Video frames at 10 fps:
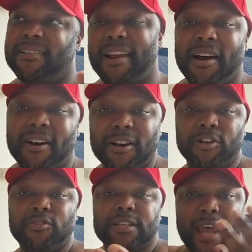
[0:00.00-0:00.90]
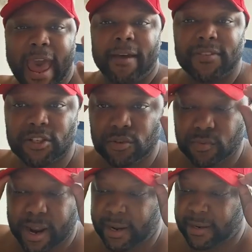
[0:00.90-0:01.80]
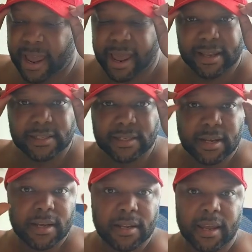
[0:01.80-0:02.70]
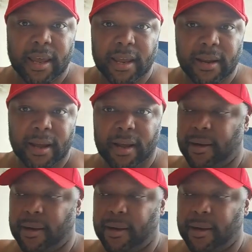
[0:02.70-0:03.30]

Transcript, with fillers: Dog, you just have to recognize that